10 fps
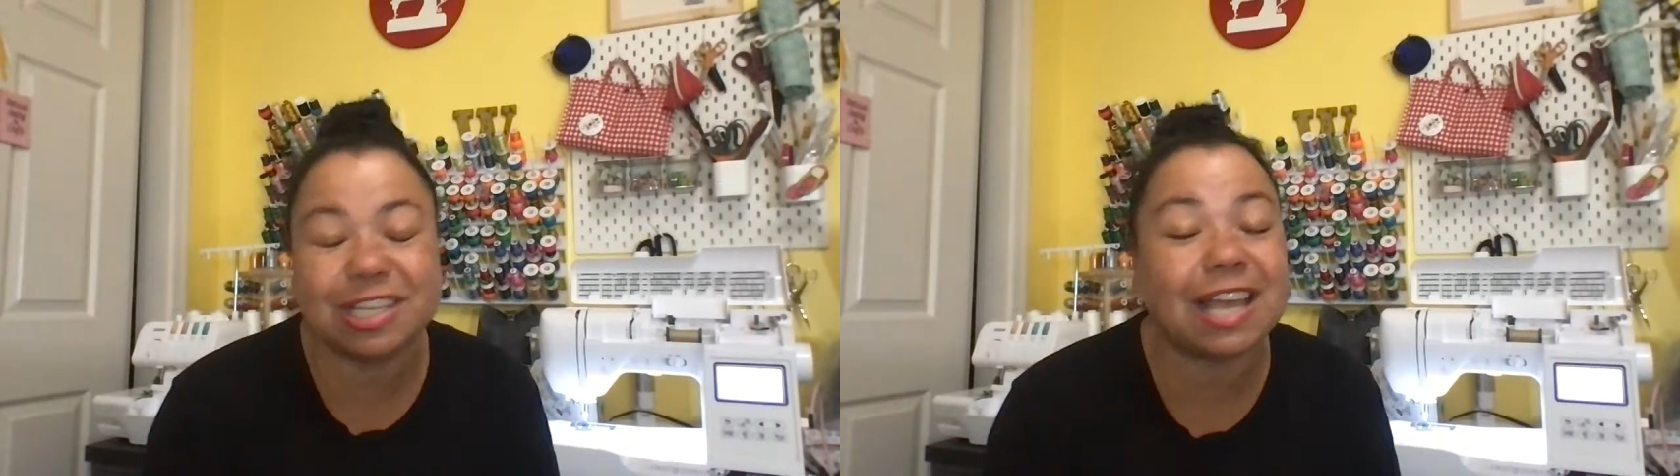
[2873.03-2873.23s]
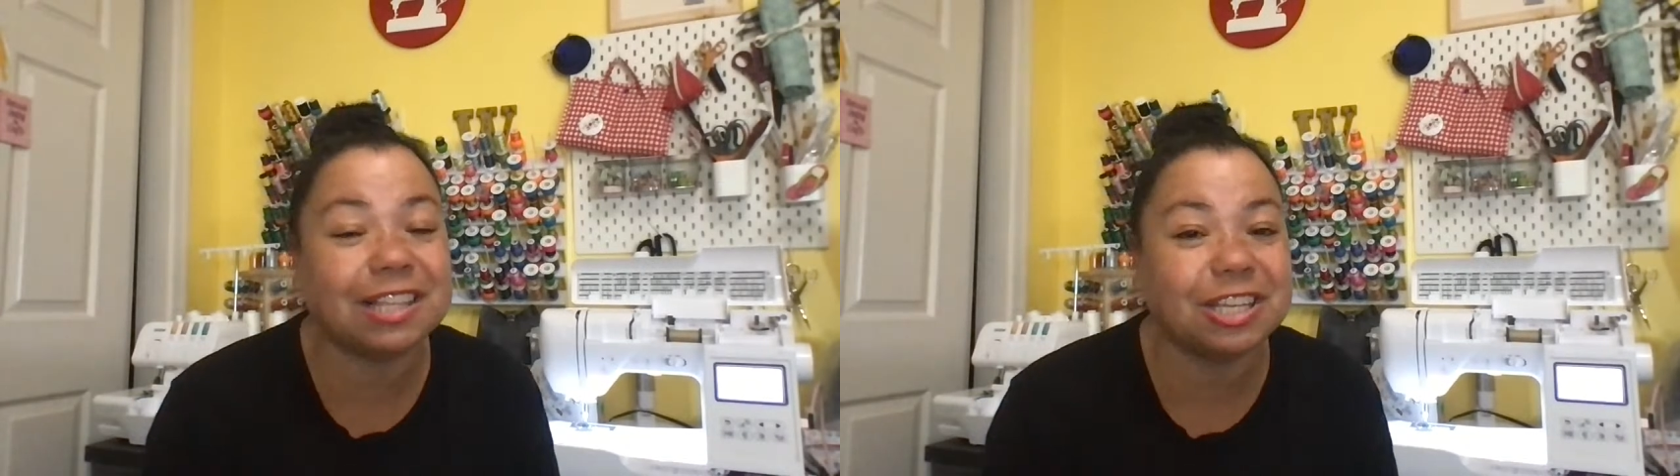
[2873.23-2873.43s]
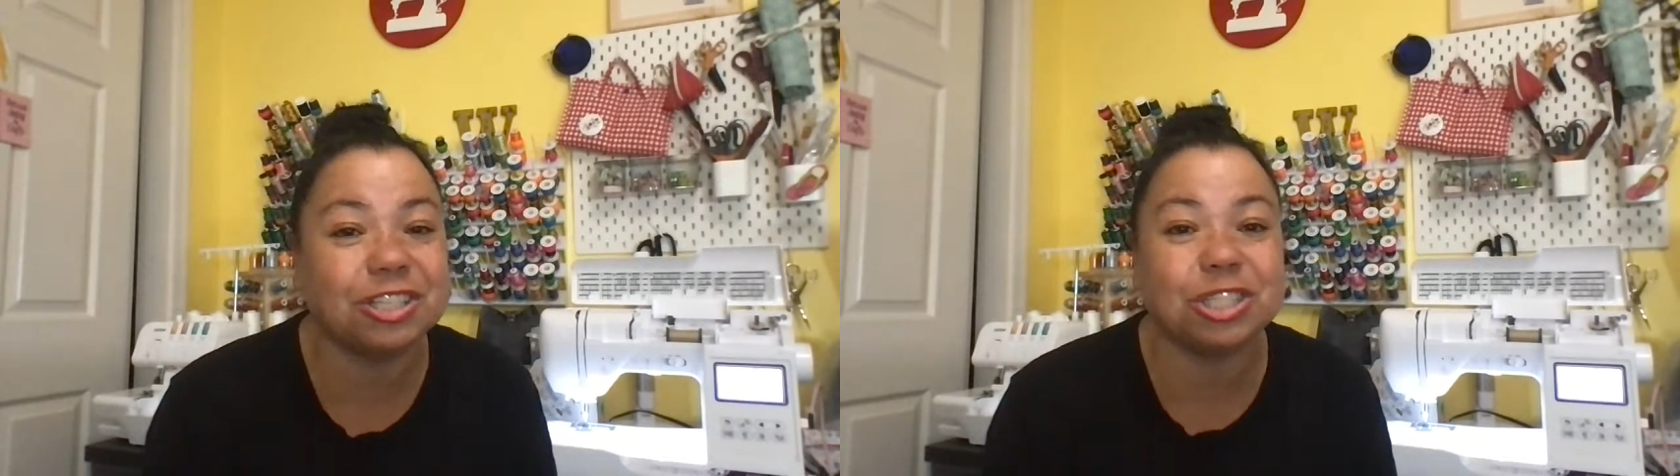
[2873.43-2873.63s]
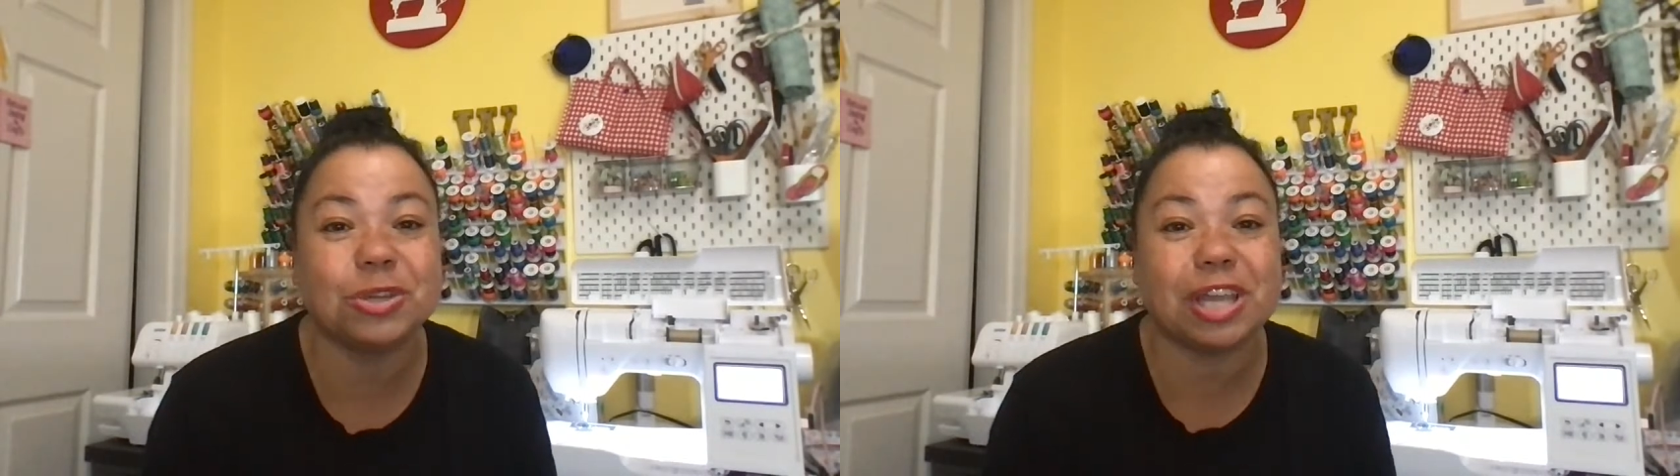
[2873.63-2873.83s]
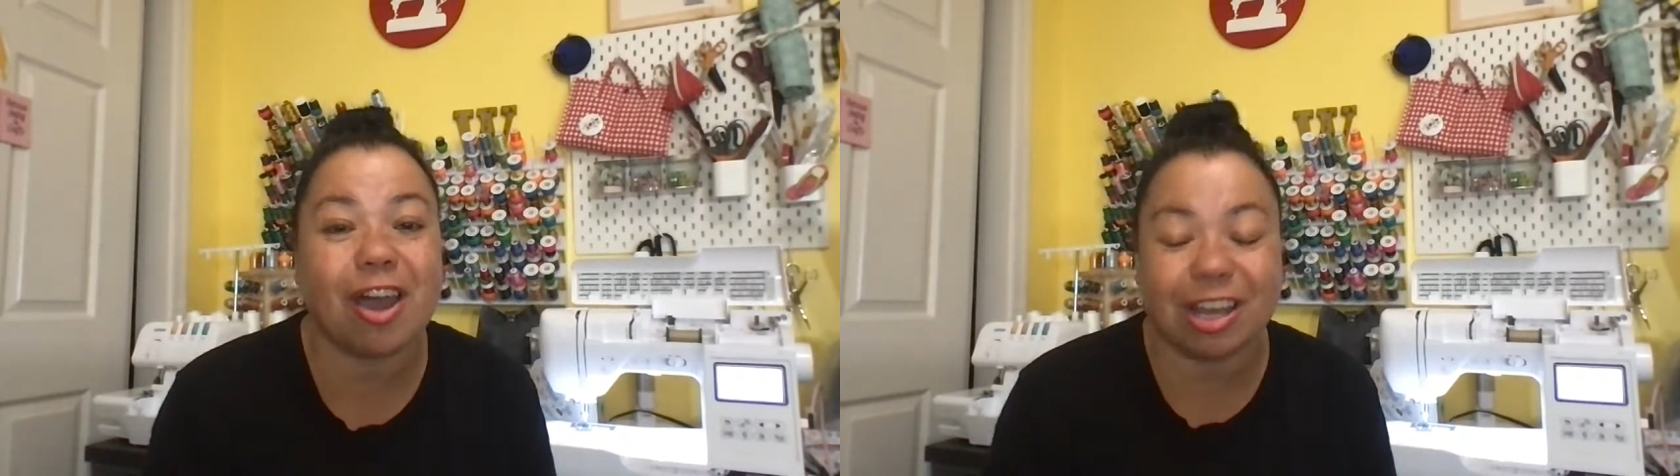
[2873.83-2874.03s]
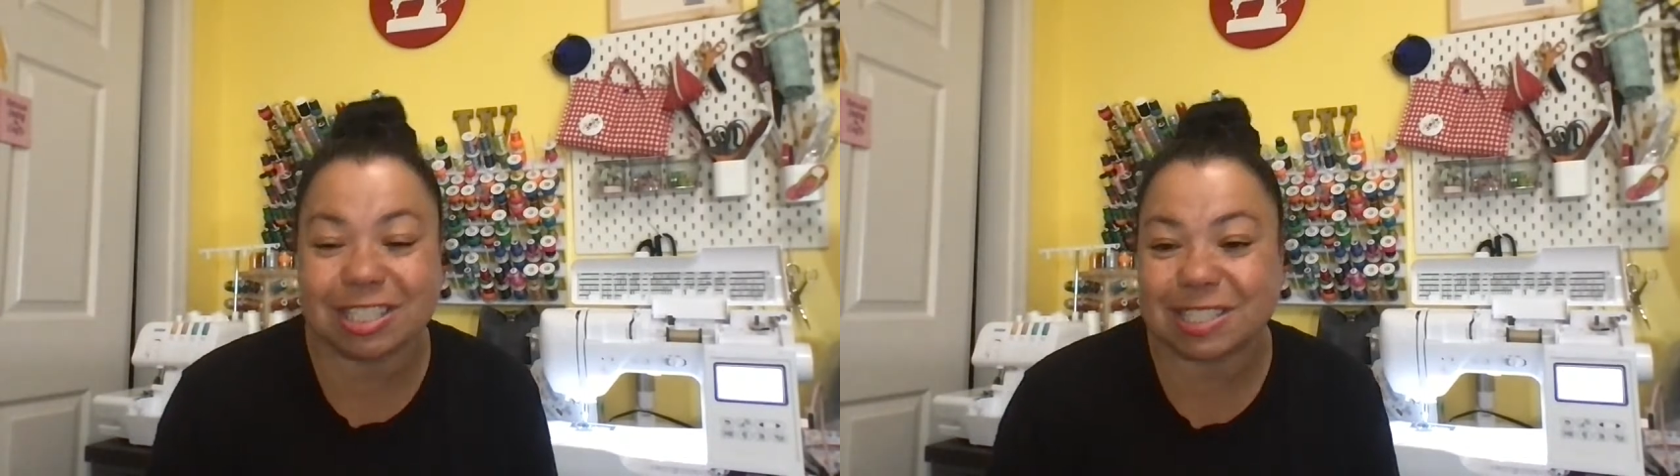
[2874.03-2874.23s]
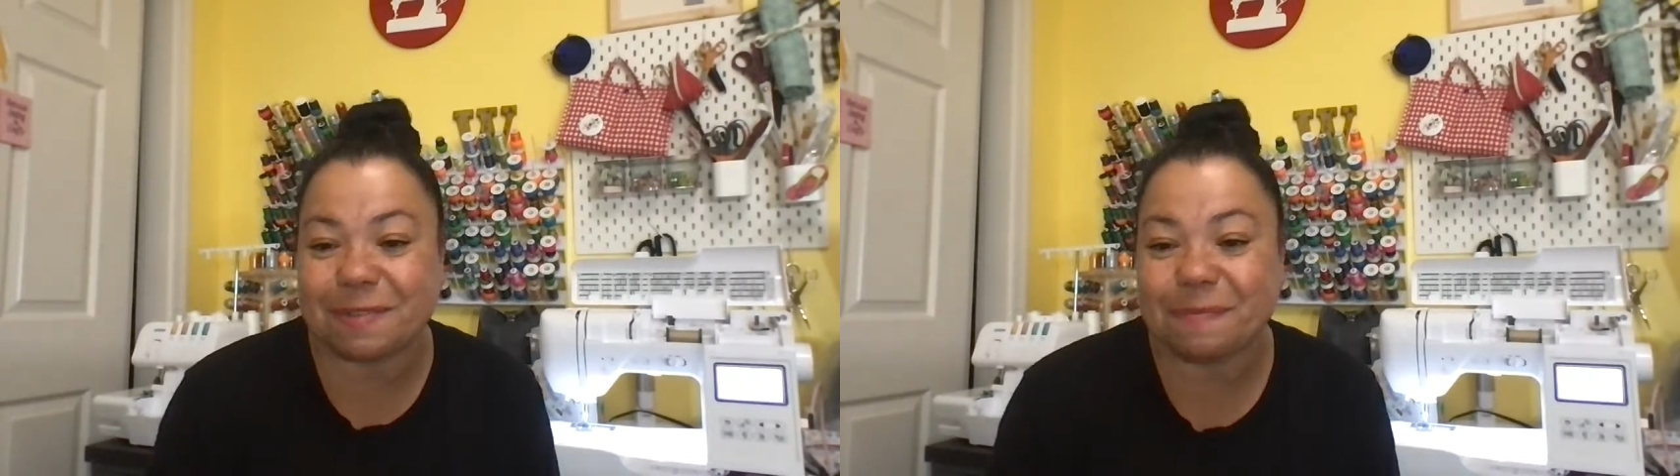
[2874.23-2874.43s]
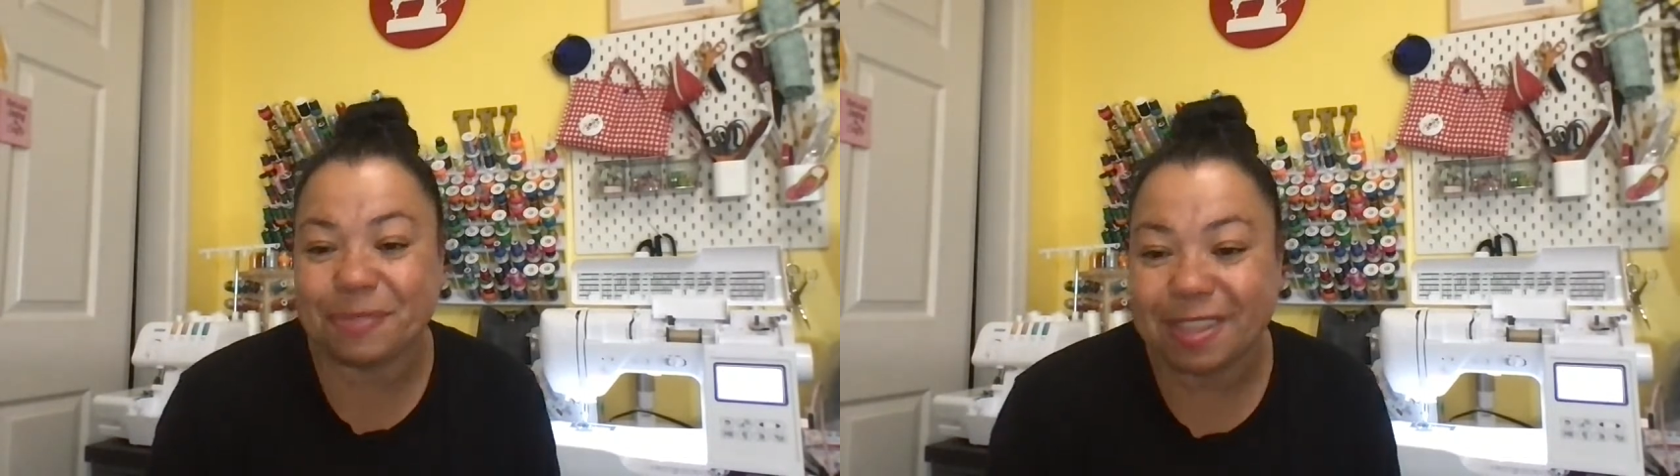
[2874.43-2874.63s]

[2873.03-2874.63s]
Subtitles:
I think you're doing awesome